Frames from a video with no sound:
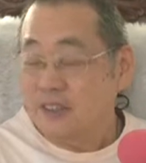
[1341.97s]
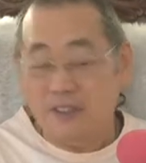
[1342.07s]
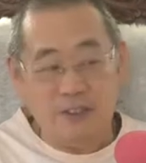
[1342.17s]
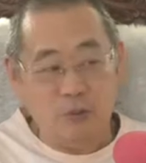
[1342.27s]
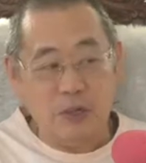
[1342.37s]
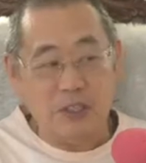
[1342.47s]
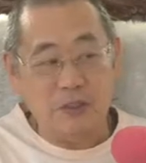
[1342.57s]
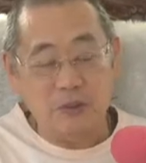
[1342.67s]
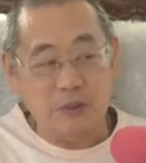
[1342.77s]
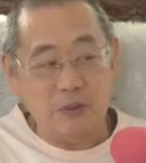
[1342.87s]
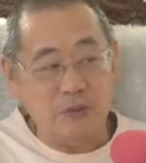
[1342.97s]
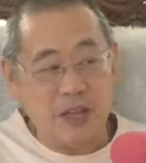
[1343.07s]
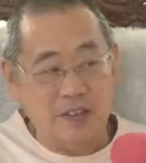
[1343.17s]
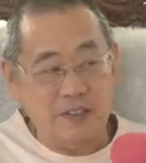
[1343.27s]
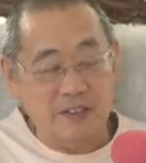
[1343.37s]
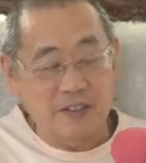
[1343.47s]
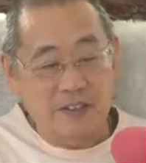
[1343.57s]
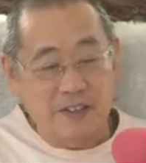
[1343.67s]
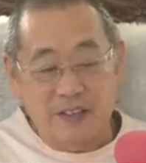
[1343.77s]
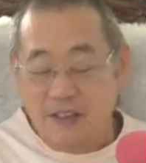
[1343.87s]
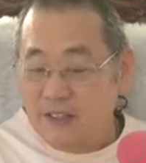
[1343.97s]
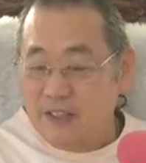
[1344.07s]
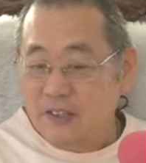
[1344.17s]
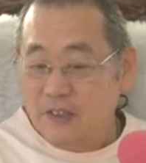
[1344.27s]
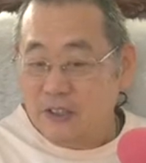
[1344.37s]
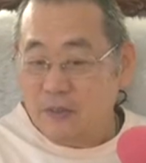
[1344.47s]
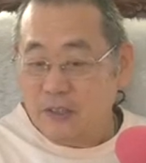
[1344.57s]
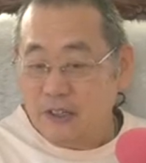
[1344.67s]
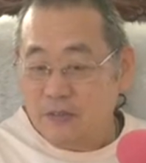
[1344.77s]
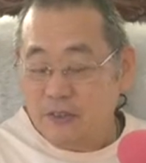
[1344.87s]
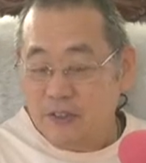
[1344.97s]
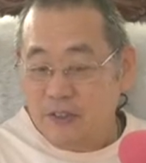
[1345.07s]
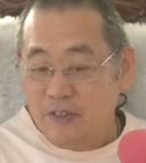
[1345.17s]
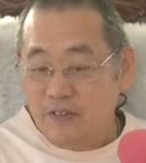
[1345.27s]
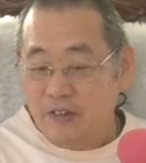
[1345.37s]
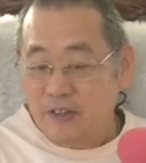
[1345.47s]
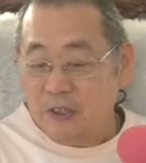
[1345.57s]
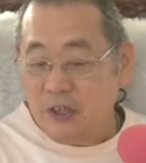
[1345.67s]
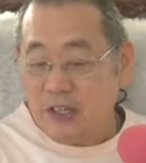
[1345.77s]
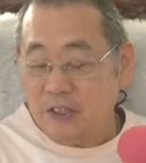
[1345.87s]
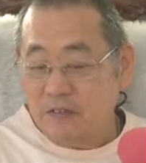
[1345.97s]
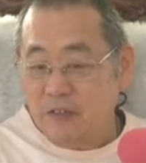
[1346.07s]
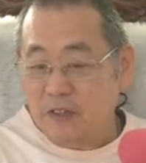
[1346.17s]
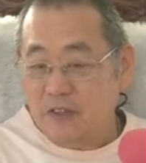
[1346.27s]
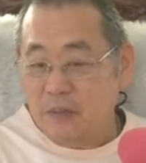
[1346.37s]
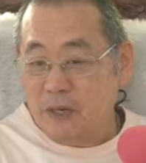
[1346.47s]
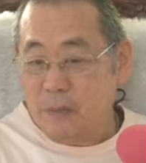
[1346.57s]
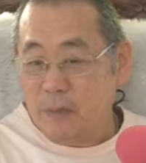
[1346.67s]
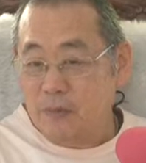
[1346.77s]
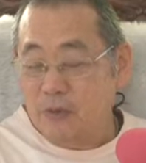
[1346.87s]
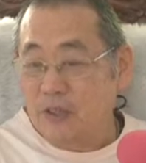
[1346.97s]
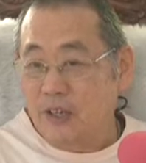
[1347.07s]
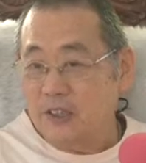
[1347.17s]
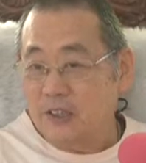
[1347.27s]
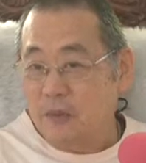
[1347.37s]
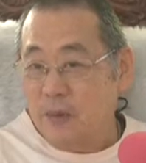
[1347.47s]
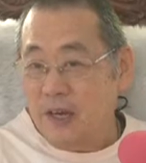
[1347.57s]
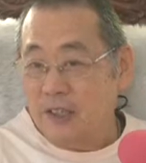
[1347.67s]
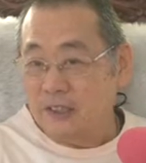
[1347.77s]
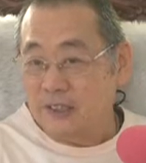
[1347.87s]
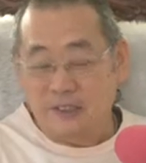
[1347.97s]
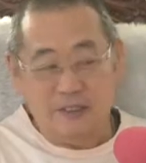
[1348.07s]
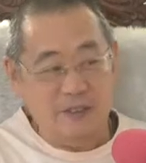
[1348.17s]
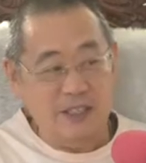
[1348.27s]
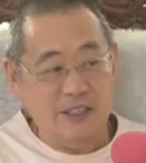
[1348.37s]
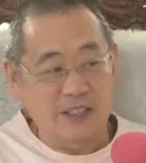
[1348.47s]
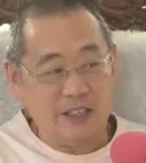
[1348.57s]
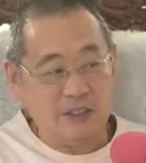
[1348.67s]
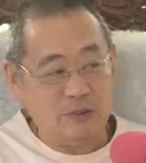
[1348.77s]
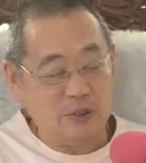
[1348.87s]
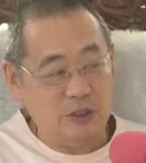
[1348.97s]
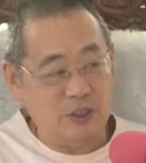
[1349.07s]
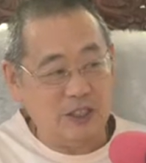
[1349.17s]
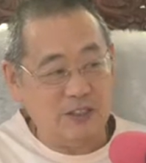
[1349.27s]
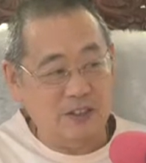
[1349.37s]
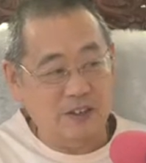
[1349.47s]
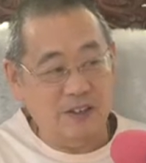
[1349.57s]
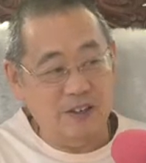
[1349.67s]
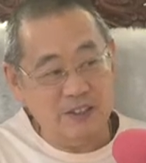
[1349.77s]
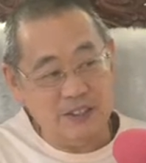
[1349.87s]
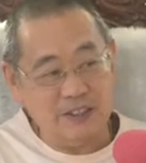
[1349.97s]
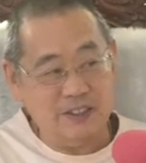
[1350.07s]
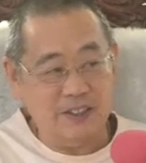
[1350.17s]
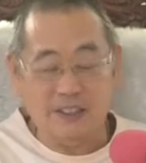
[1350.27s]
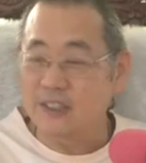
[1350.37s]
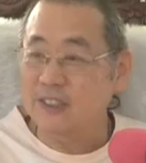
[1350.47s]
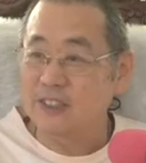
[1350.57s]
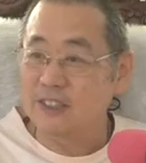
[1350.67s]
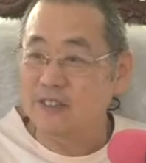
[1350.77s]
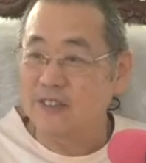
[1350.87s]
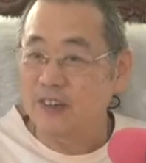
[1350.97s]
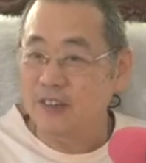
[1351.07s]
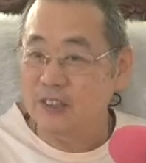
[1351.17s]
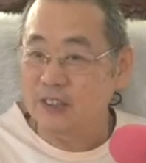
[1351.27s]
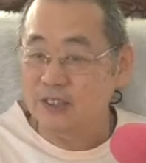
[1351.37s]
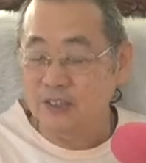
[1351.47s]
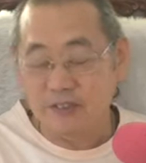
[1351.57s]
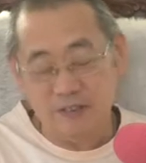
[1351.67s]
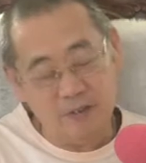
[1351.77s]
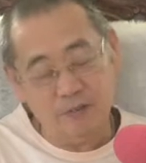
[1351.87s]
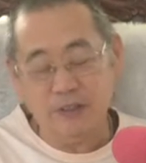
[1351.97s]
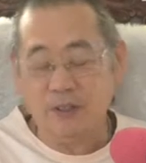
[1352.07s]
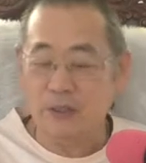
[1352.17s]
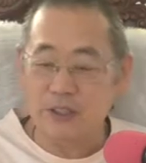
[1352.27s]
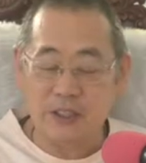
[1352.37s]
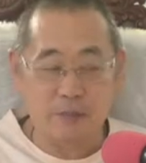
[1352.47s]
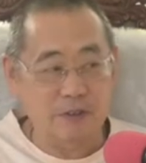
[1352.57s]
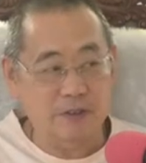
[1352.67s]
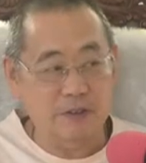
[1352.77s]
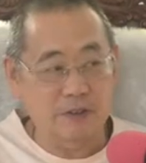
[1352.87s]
There's ways you can do that. So this becomes very attractive to many people with logical minds, intellectuals, etc. Ah, yes, this is very logical, and therefore they will accept it.